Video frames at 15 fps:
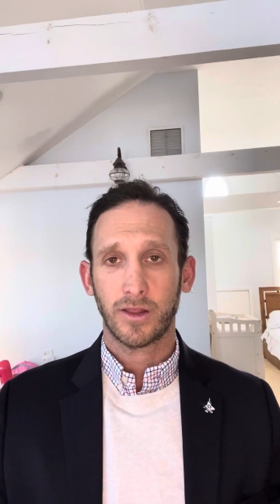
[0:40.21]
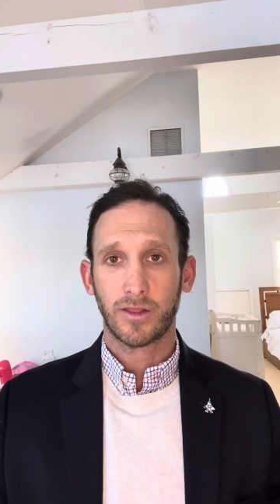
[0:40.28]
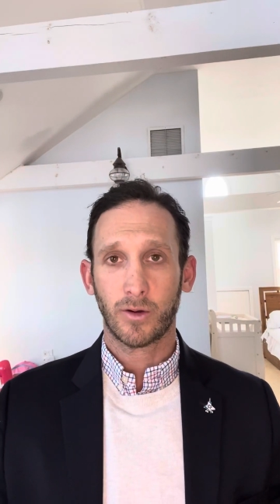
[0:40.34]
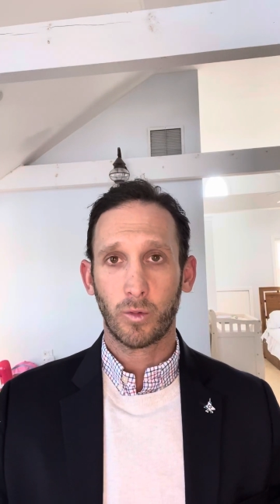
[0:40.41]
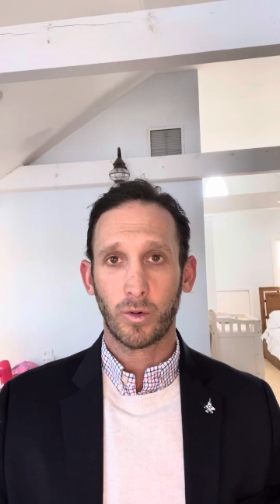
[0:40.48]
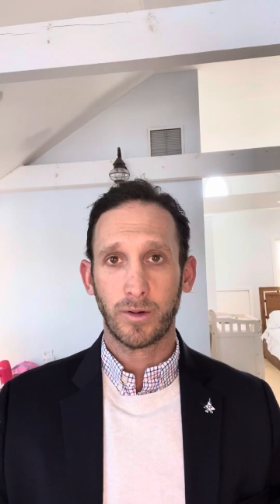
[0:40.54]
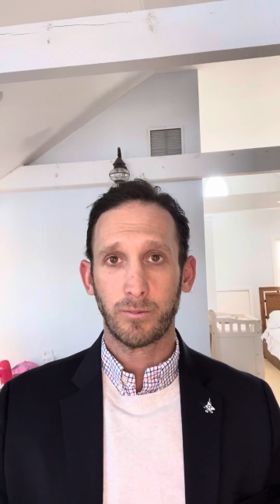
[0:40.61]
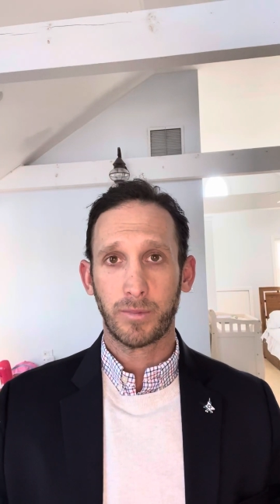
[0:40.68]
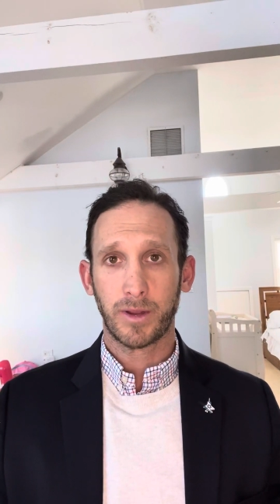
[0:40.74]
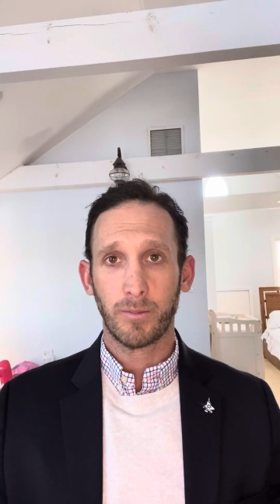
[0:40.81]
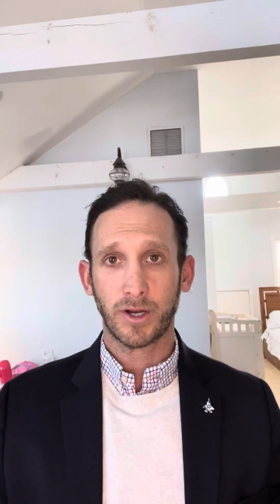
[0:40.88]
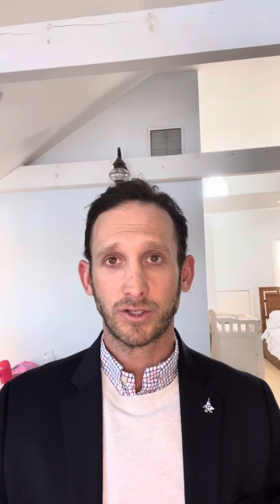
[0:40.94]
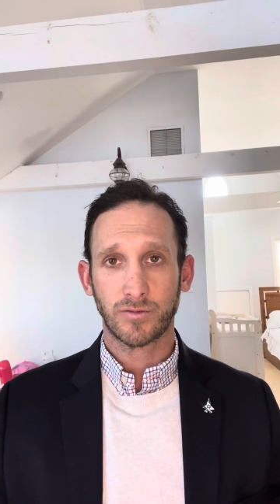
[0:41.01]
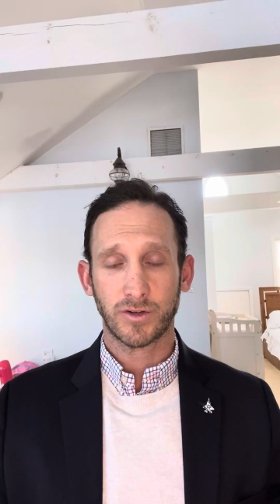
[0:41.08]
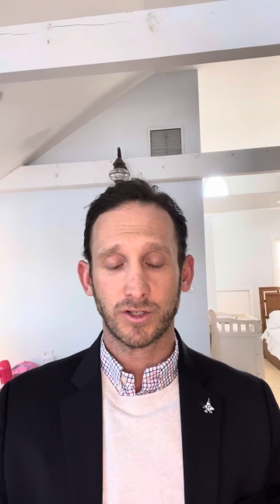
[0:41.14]
there wouldn't be
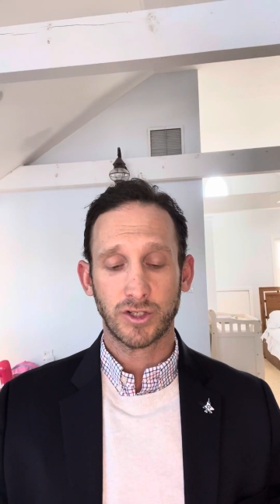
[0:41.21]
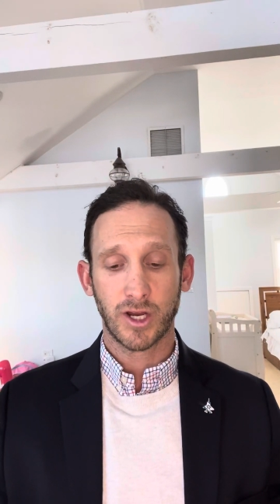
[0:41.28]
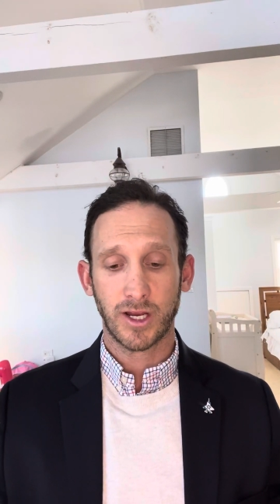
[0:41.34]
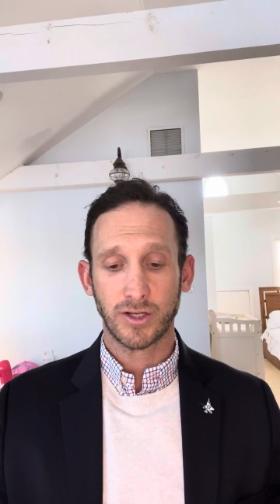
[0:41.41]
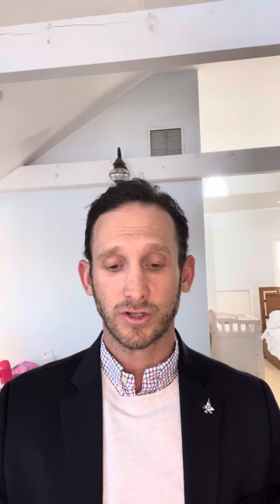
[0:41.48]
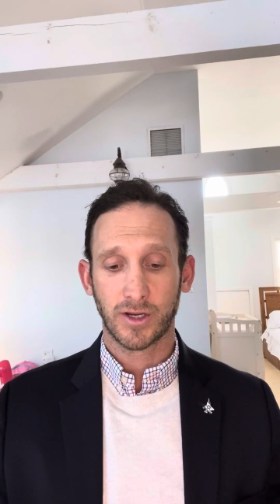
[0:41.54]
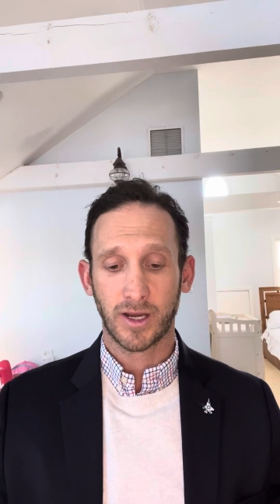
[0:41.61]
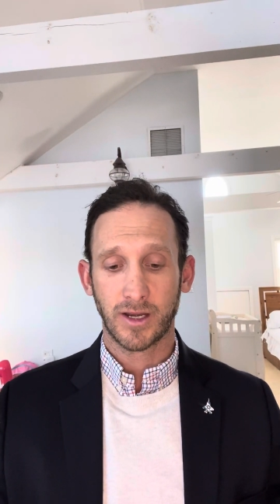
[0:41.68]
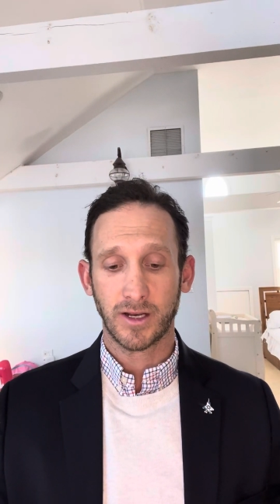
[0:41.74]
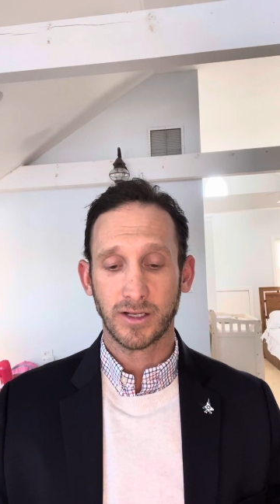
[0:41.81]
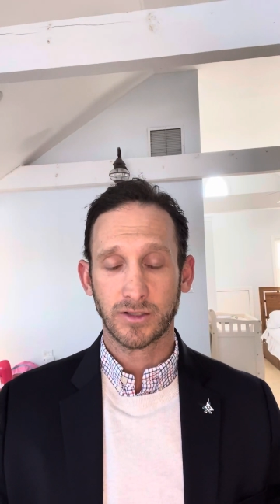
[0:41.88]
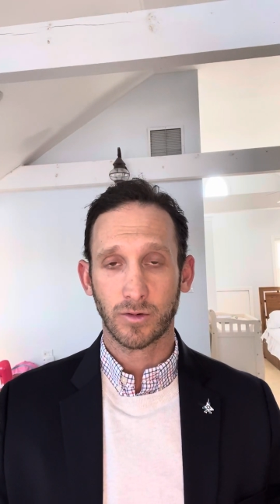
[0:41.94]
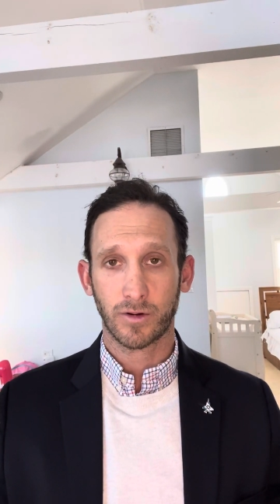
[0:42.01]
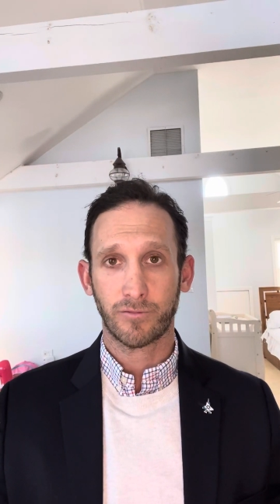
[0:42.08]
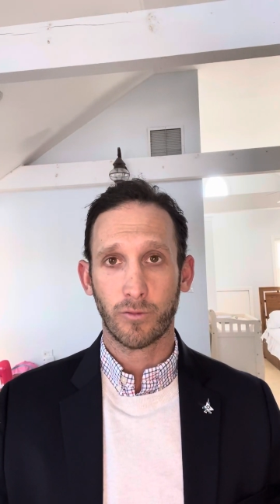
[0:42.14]
much of a change in any
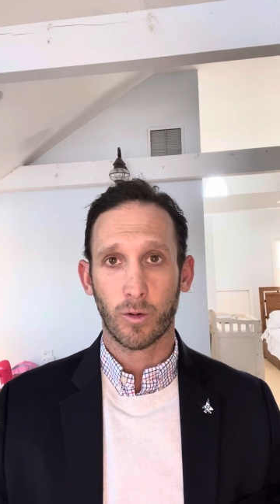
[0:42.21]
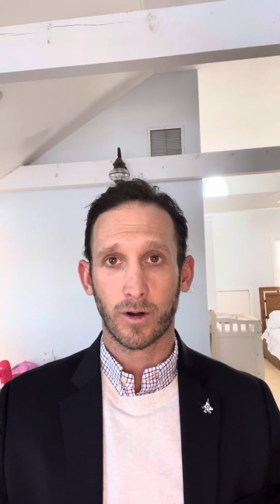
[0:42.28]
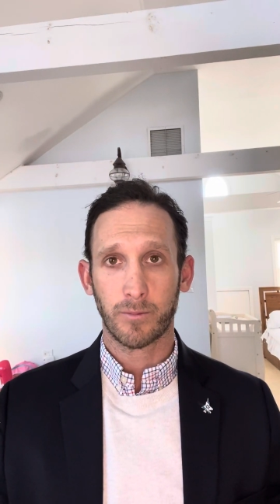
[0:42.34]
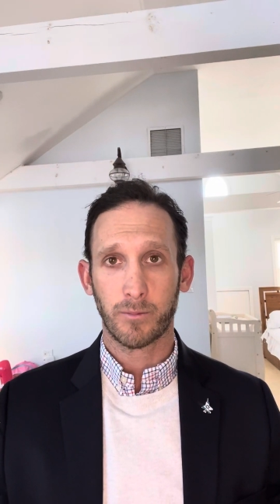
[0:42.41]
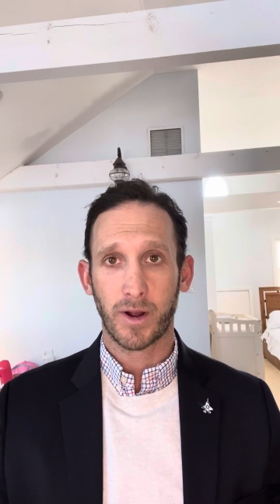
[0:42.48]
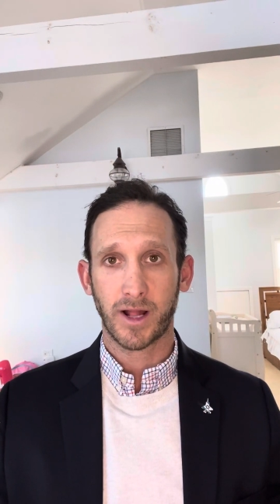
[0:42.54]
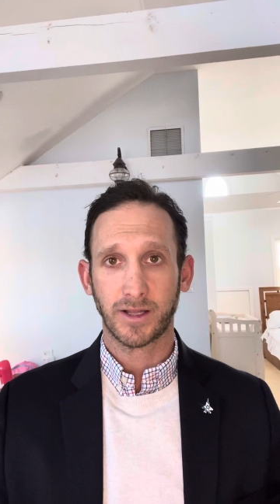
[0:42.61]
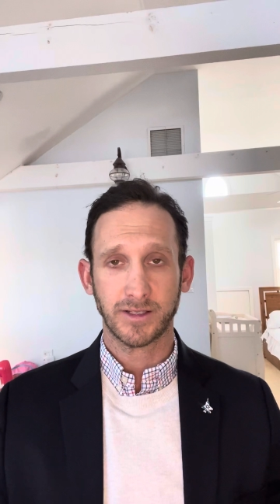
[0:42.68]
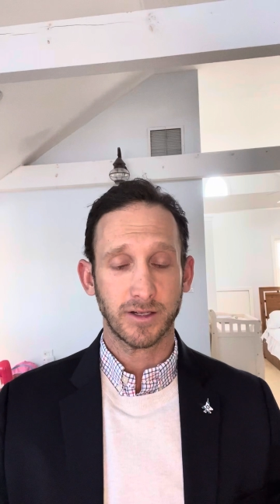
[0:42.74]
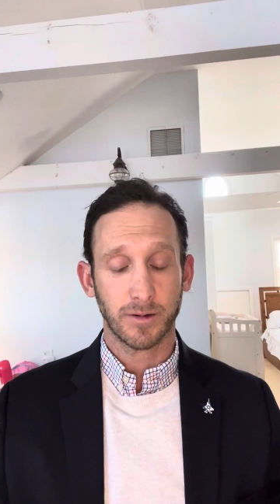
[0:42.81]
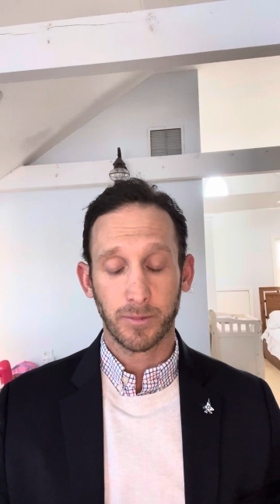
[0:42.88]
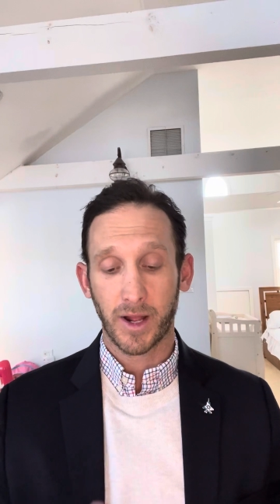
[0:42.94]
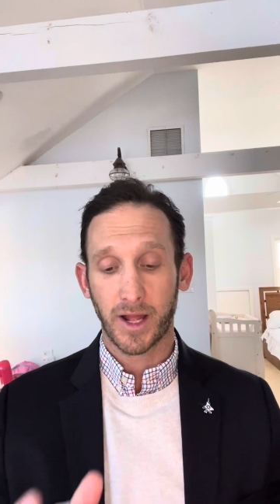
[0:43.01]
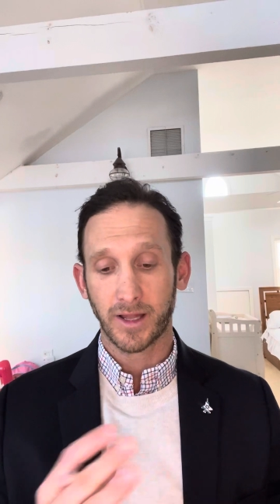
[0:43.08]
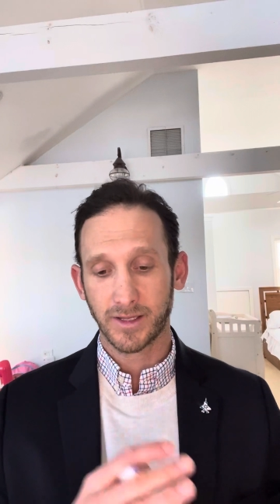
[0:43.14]
sort of foreign policy or
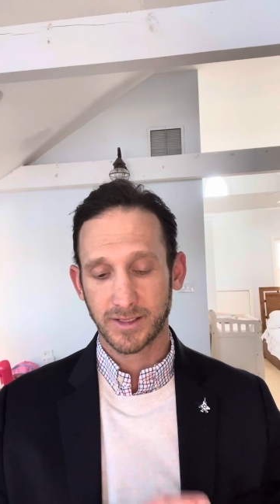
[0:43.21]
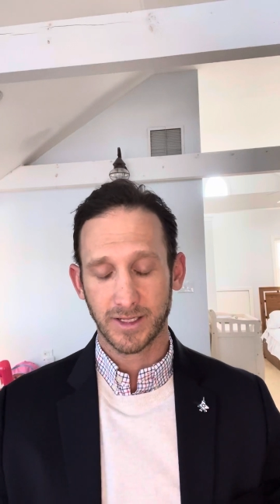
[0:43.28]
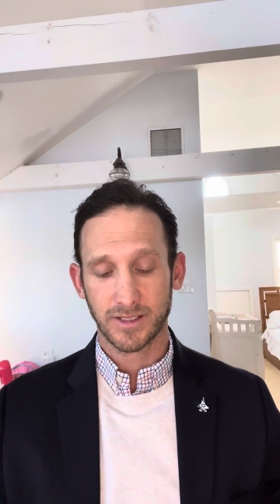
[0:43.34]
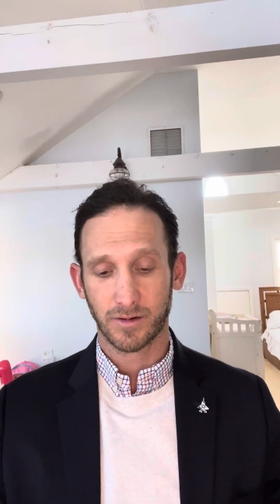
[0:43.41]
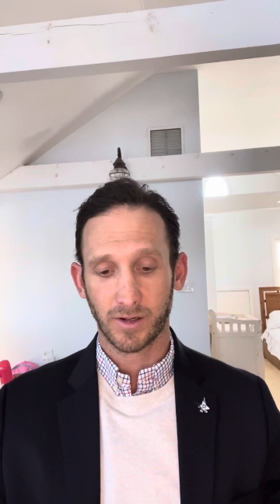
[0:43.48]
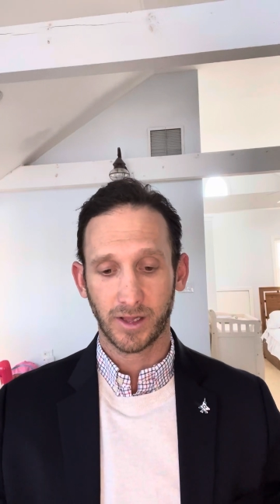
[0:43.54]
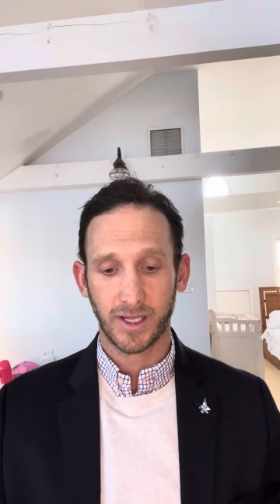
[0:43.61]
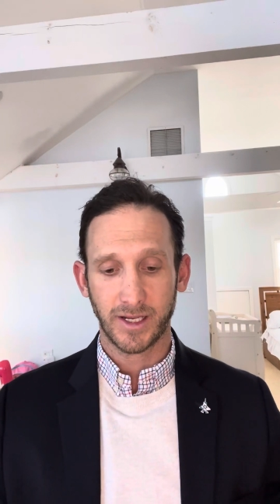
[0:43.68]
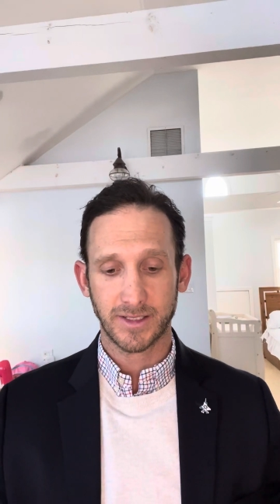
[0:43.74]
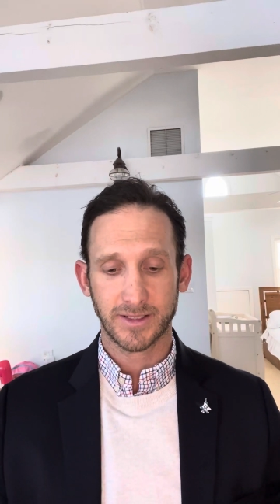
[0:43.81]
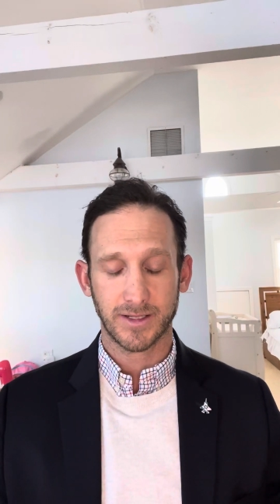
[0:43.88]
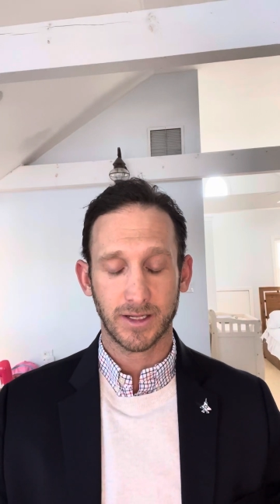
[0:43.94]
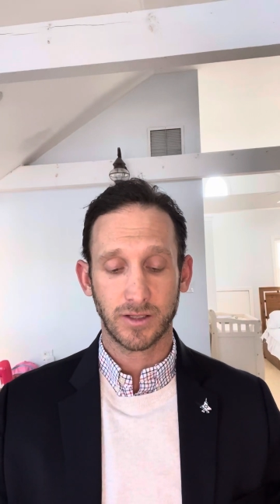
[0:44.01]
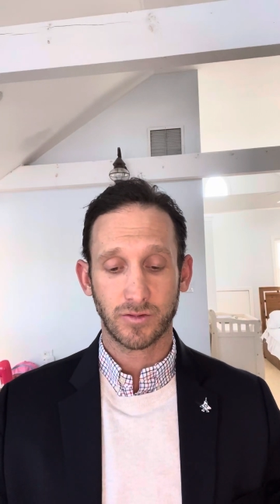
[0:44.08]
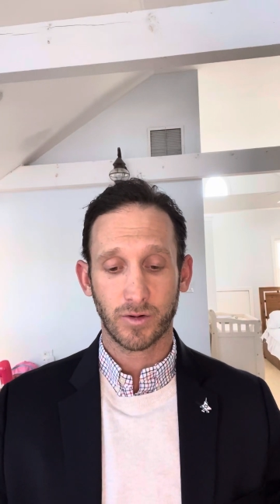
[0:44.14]
policy as it relates
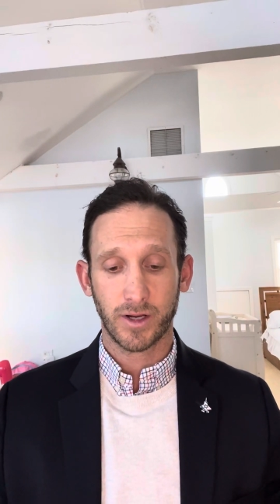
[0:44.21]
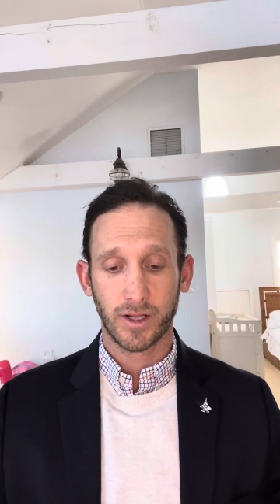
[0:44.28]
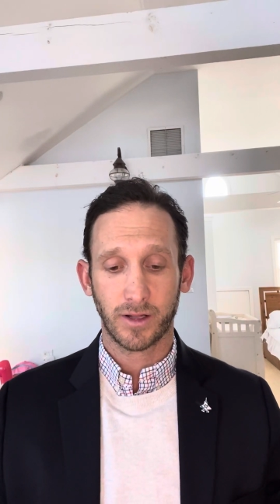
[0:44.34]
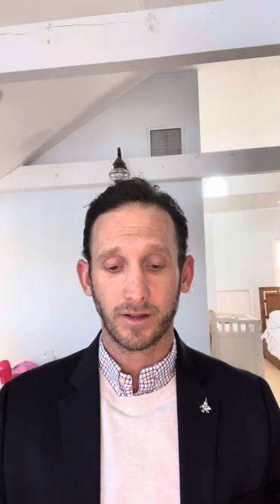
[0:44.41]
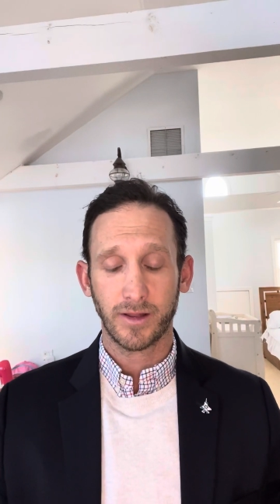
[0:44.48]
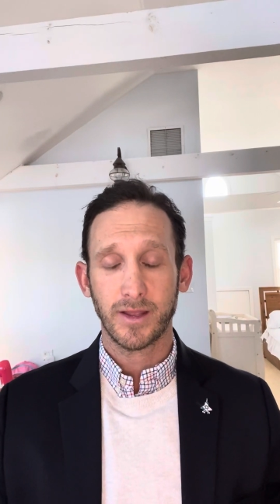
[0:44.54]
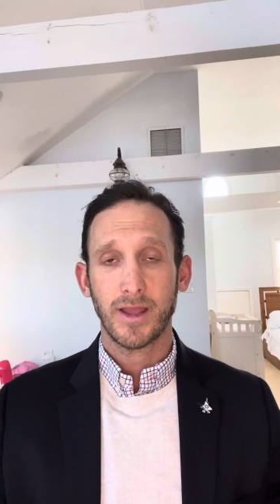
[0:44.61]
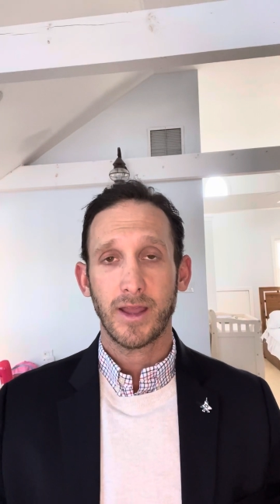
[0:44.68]
to Israel.